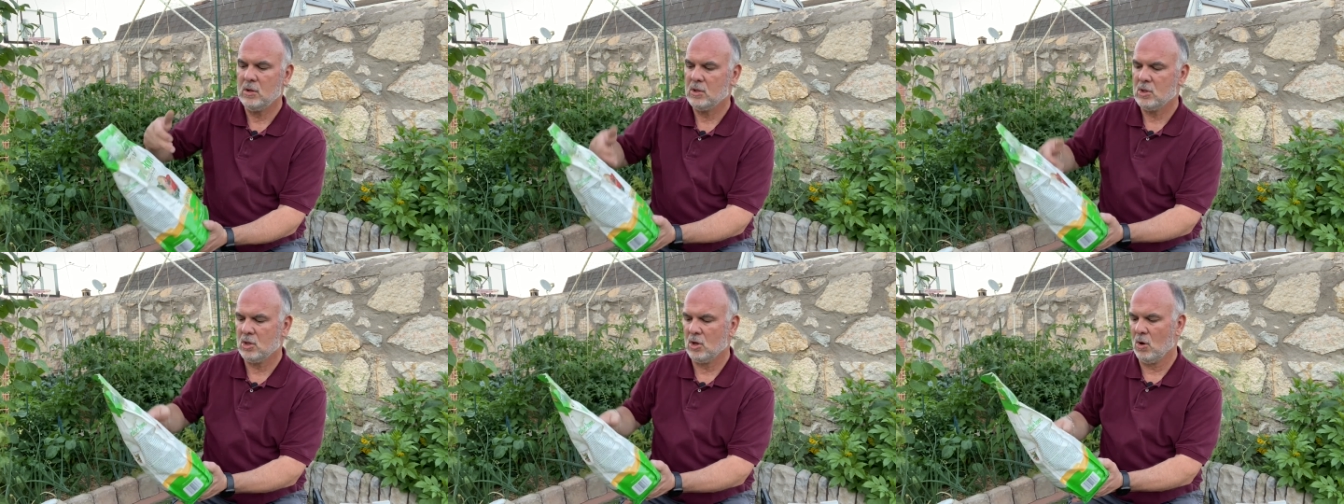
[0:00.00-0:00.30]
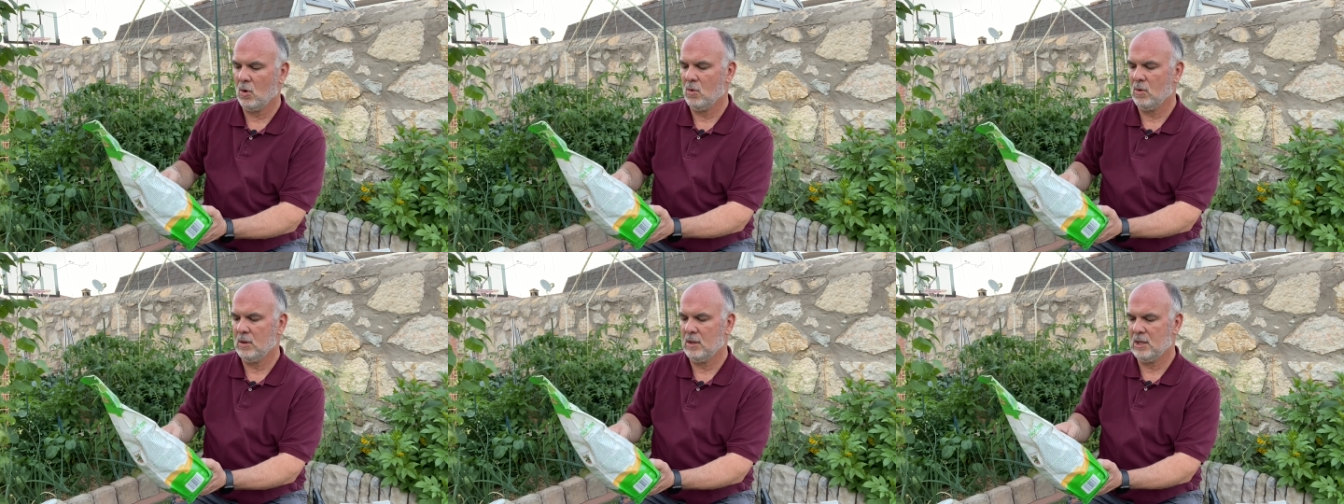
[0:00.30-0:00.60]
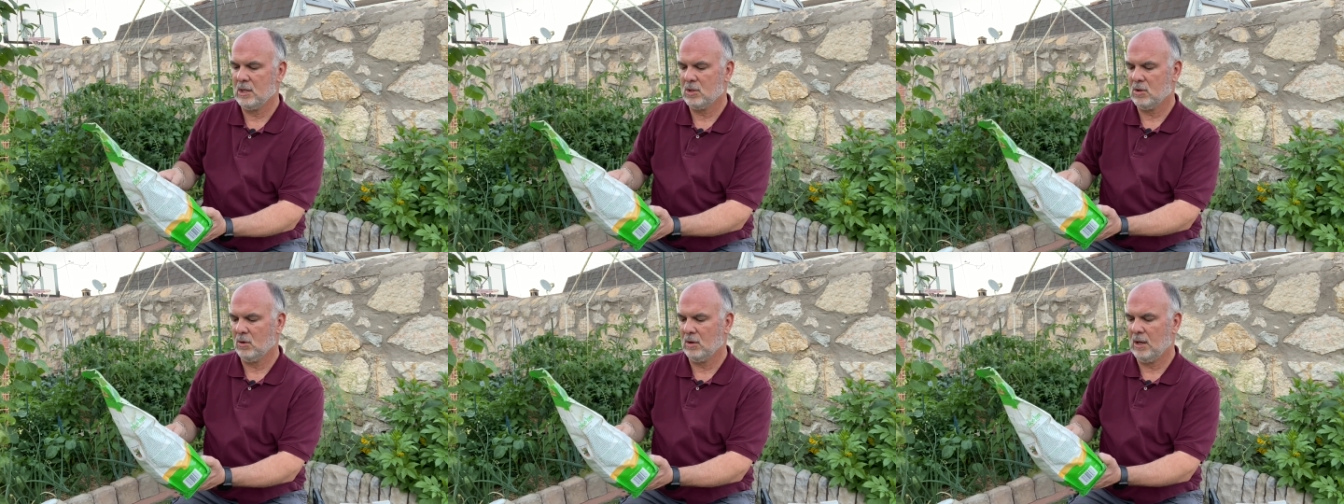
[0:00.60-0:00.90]
So
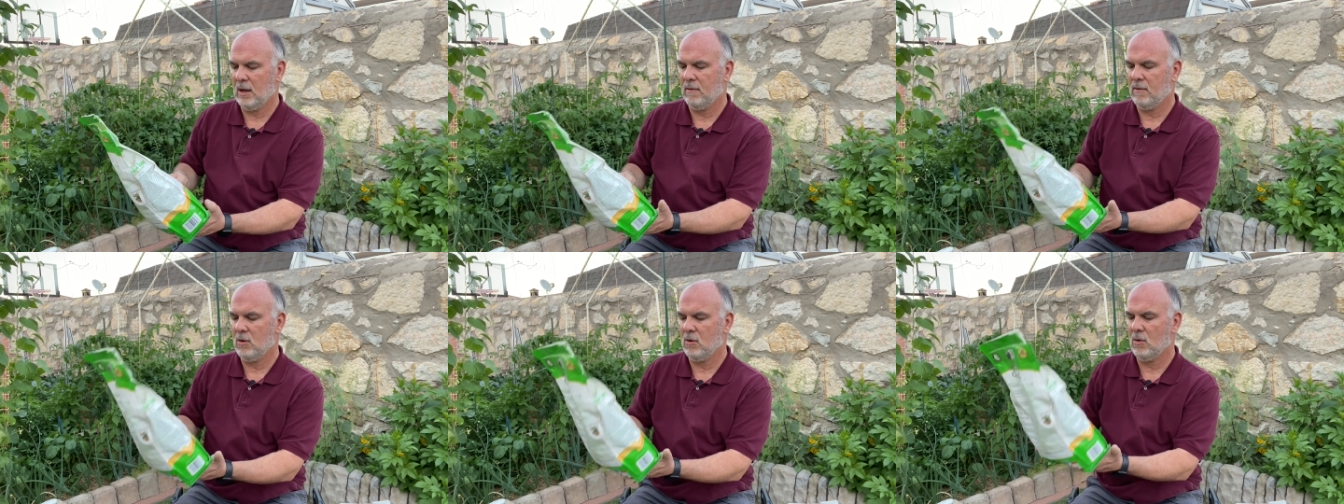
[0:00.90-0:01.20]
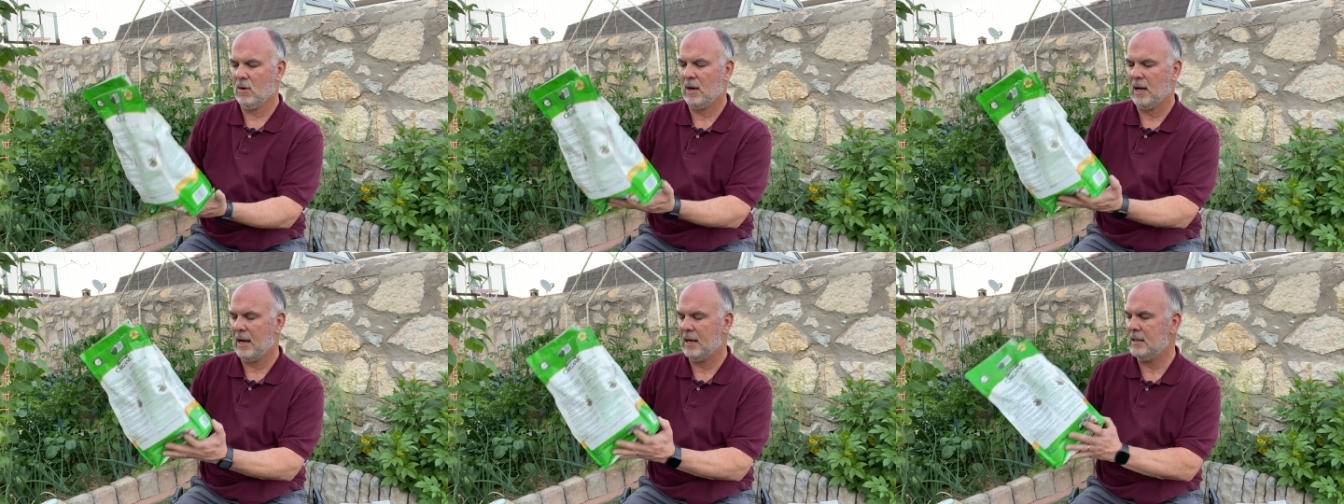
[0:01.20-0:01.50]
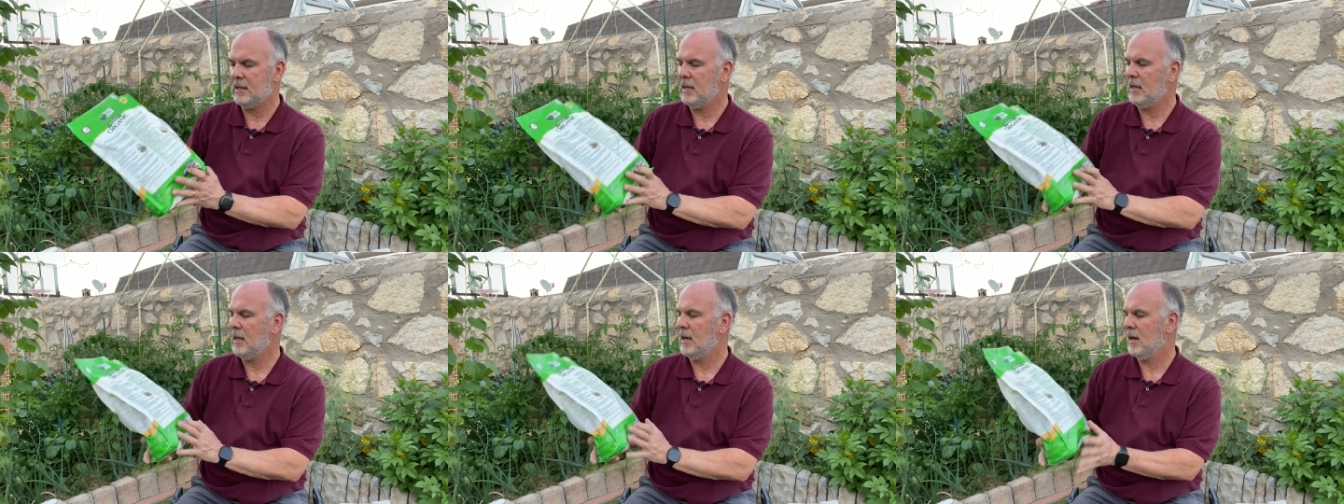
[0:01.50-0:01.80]
this will give you an
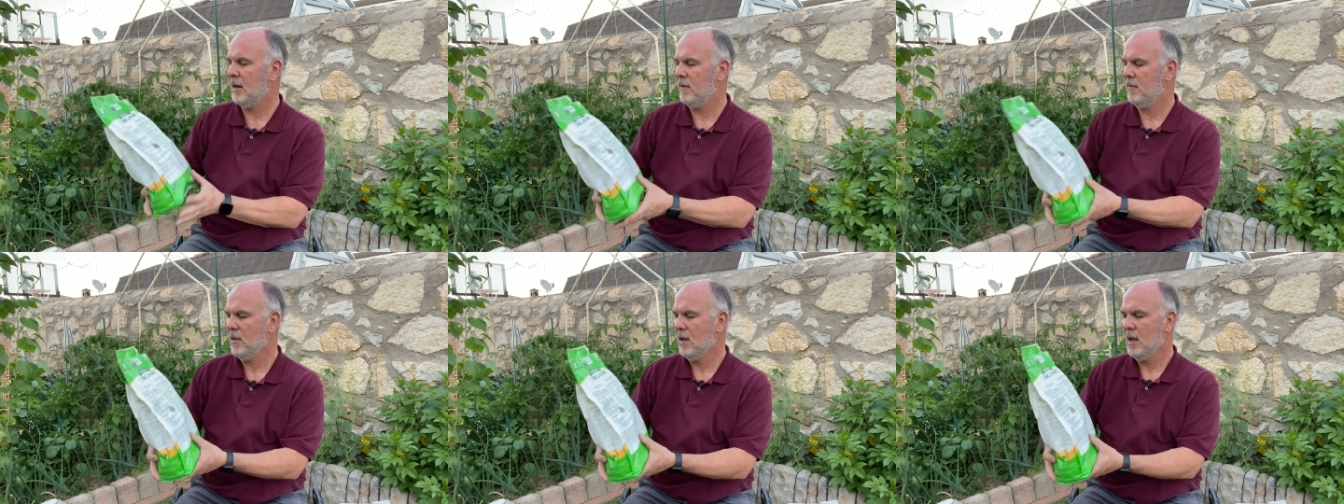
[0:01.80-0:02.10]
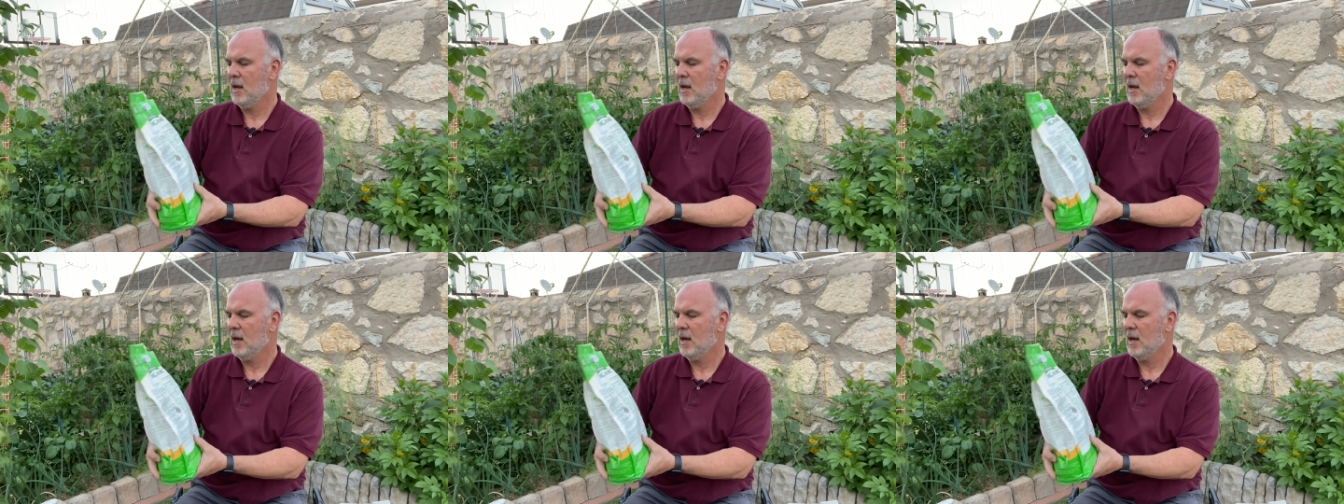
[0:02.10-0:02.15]
idea.